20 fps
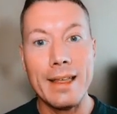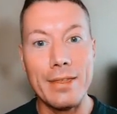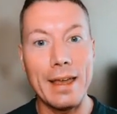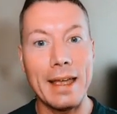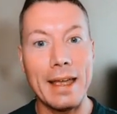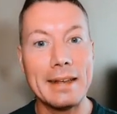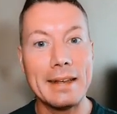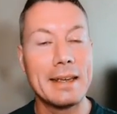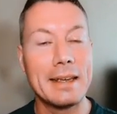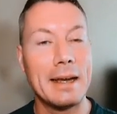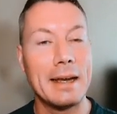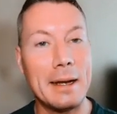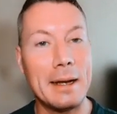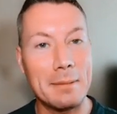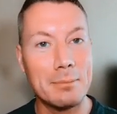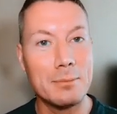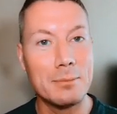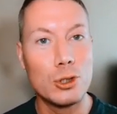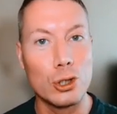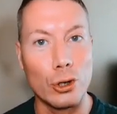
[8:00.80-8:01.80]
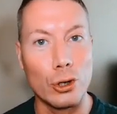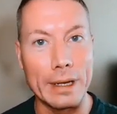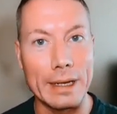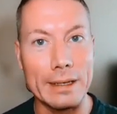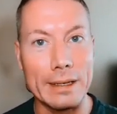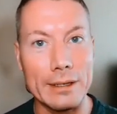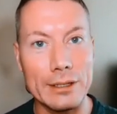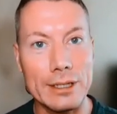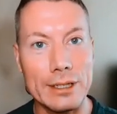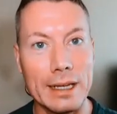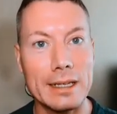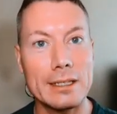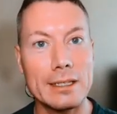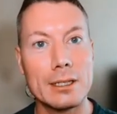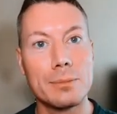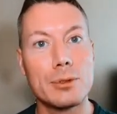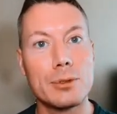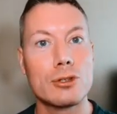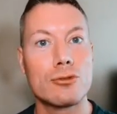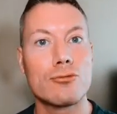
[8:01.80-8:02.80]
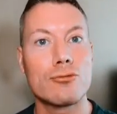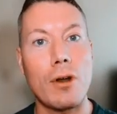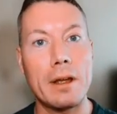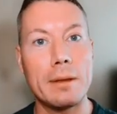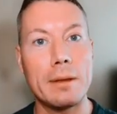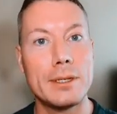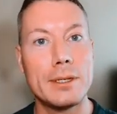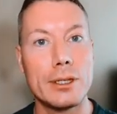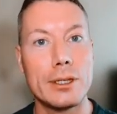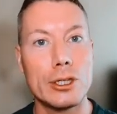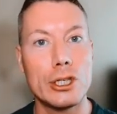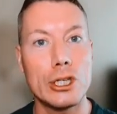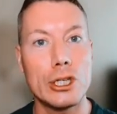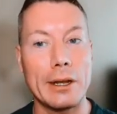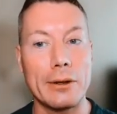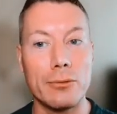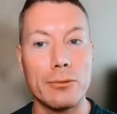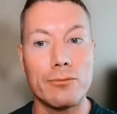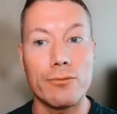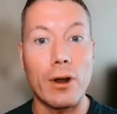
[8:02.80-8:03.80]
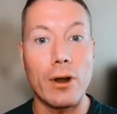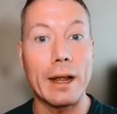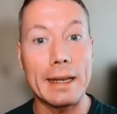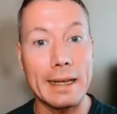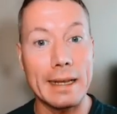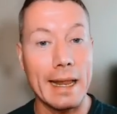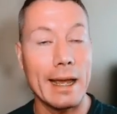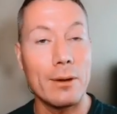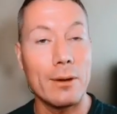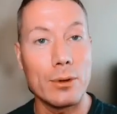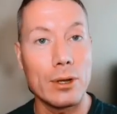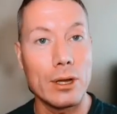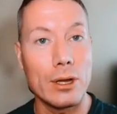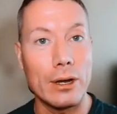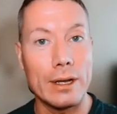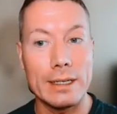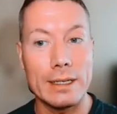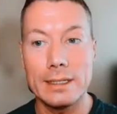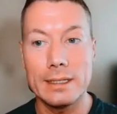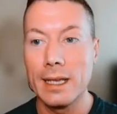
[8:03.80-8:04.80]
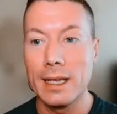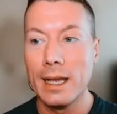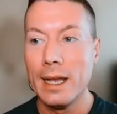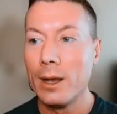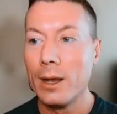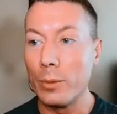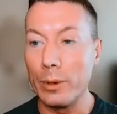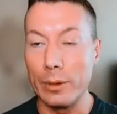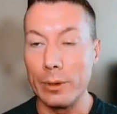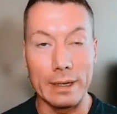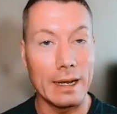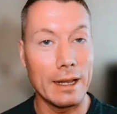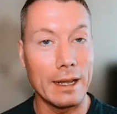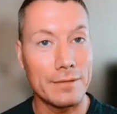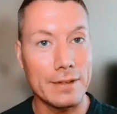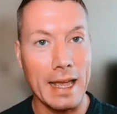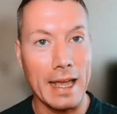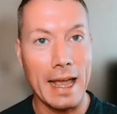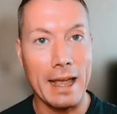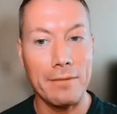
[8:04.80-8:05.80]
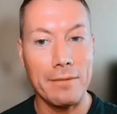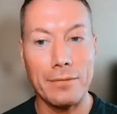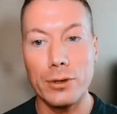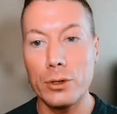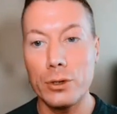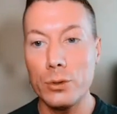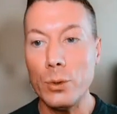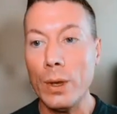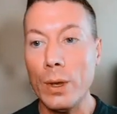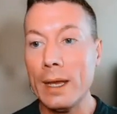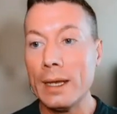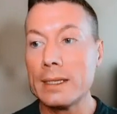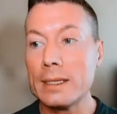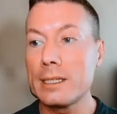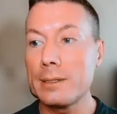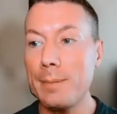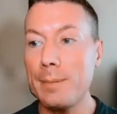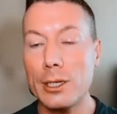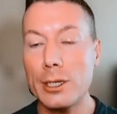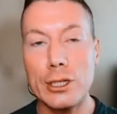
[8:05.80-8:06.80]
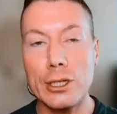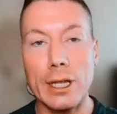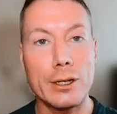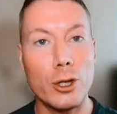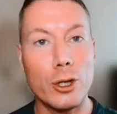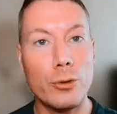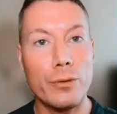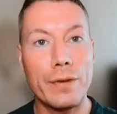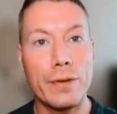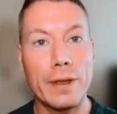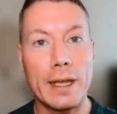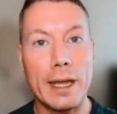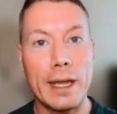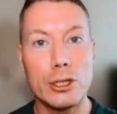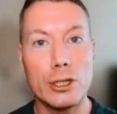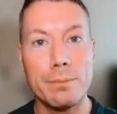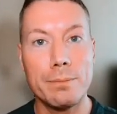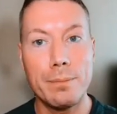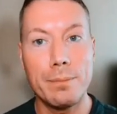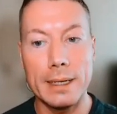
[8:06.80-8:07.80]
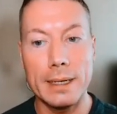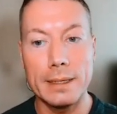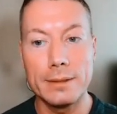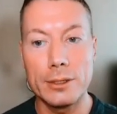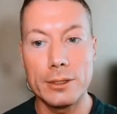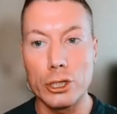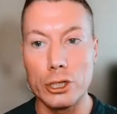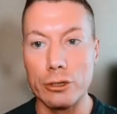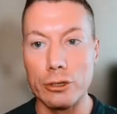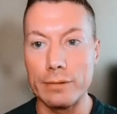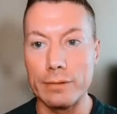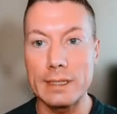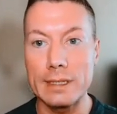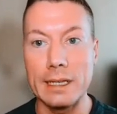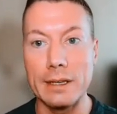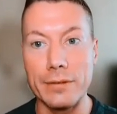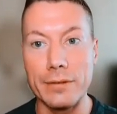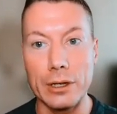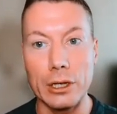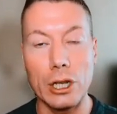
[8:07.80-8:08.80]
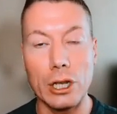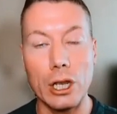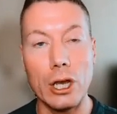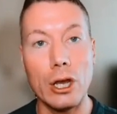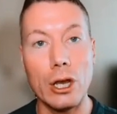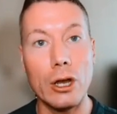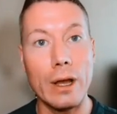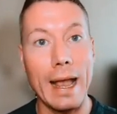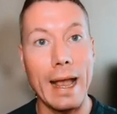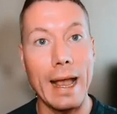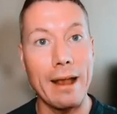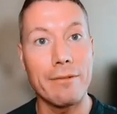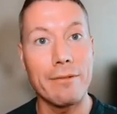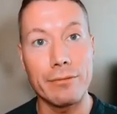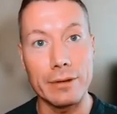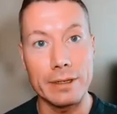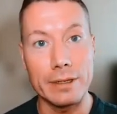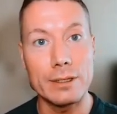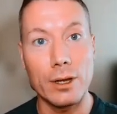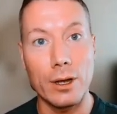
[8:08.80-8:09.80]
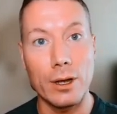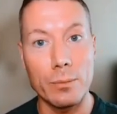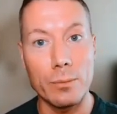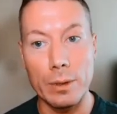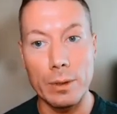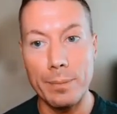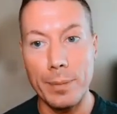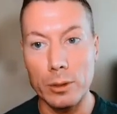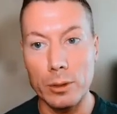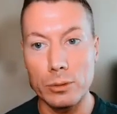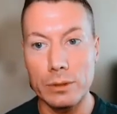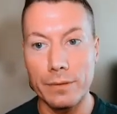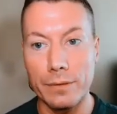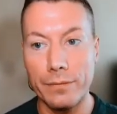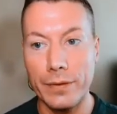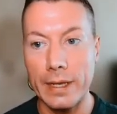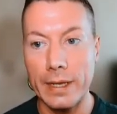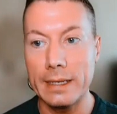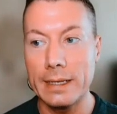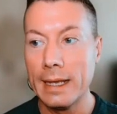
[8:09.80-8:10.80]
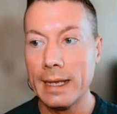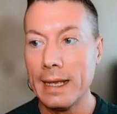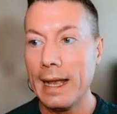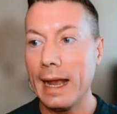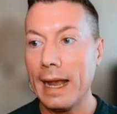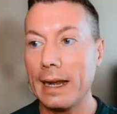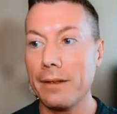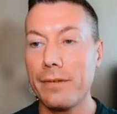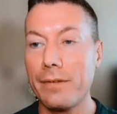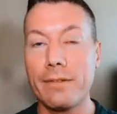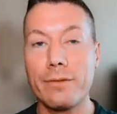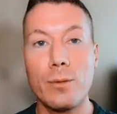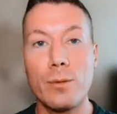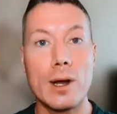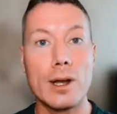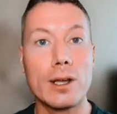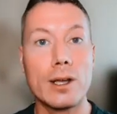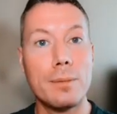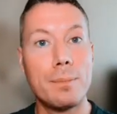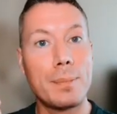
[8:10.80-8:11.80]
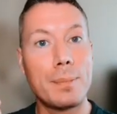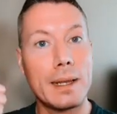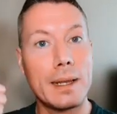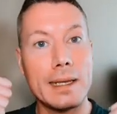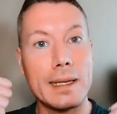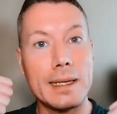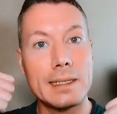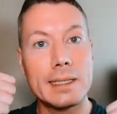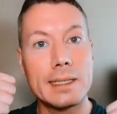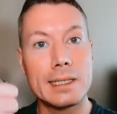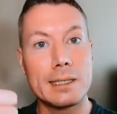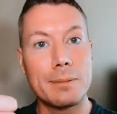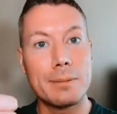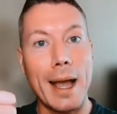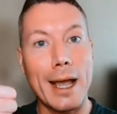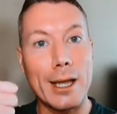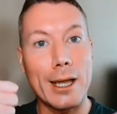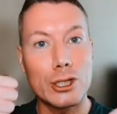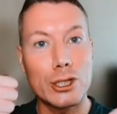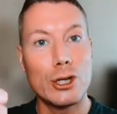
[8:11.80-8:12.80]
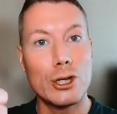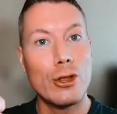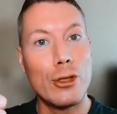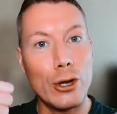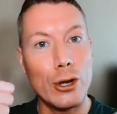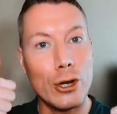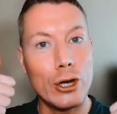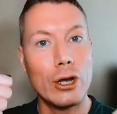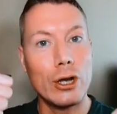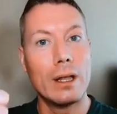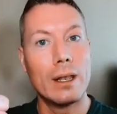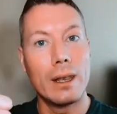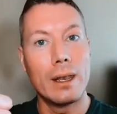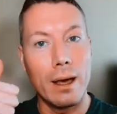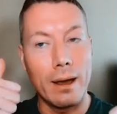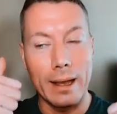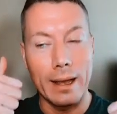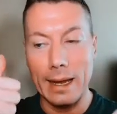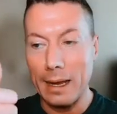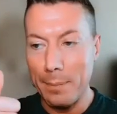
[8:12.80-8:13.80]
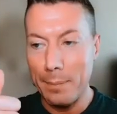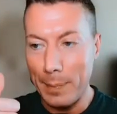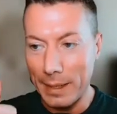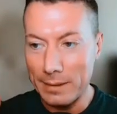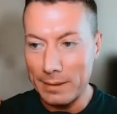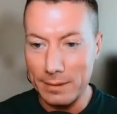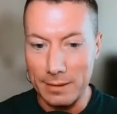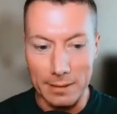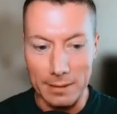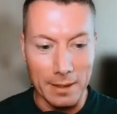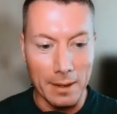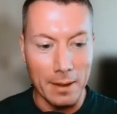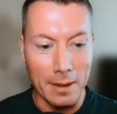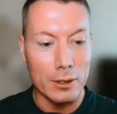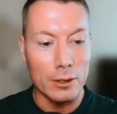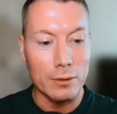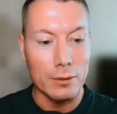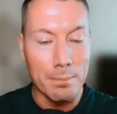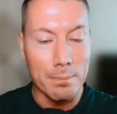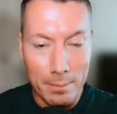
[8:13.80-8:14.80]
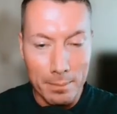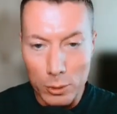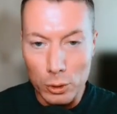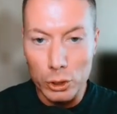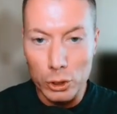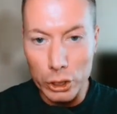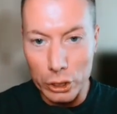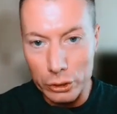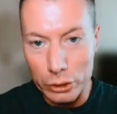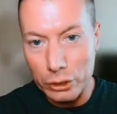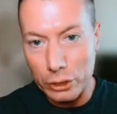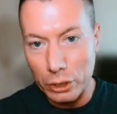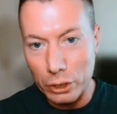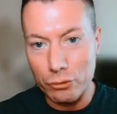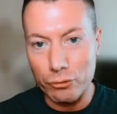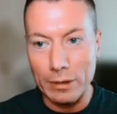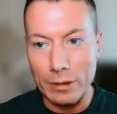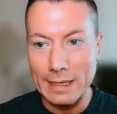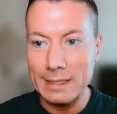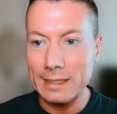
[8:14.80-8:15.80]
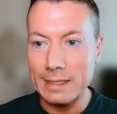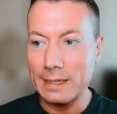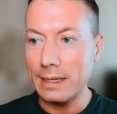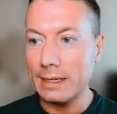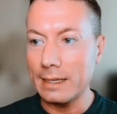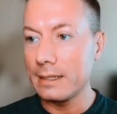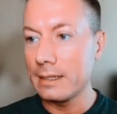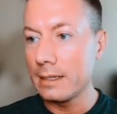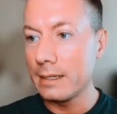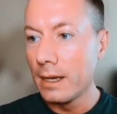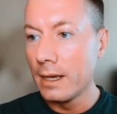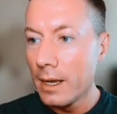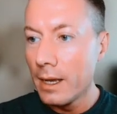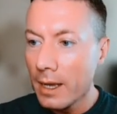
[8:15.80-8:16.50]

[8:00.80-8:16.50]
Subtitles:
then come join us. Yeah, subscribe to the channel right now, guys. We'd love to have you. Smash that notification button so you receive an alert every time we post a vid. And if everyone could please smash the like button. Muchas gracias.